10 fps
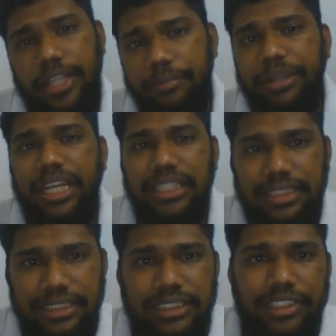That means
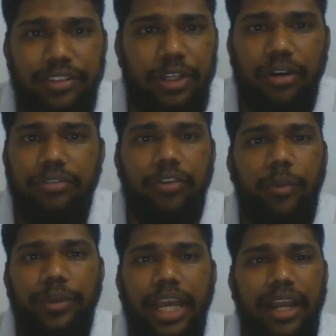excess, it will not
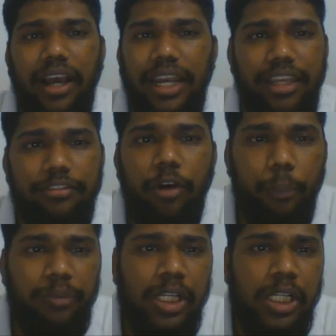form the anionic form.